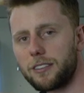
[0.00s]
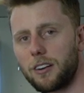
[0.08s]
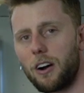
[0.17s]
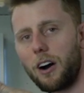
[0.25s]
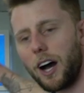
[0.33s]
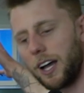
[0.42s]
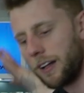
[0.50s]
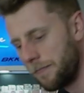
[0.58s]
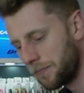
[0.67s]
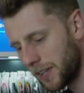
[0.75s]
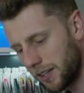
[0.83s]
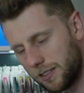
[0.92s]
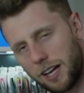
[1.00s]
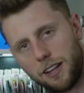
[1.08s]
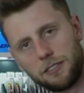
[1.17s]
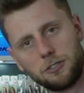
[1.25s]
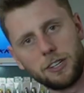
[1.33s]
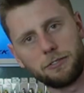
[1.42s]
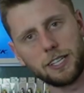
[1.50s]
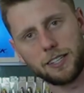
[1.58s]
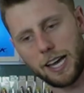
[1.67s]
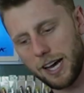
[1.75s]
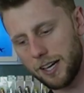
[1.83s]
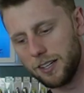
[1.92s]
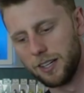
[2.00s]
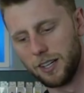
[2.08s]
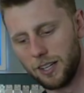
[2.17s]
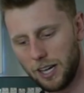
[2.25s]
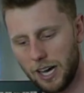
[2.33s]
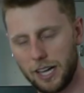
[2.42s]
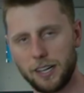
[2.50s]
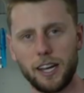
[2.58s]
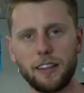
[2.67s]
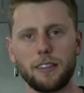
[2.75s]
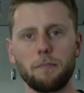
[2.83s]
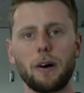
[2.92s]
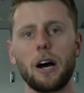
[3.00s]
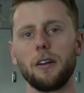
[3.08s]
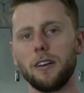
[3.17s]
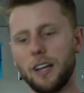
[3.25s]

and high so that it's drifting down underneath the boat.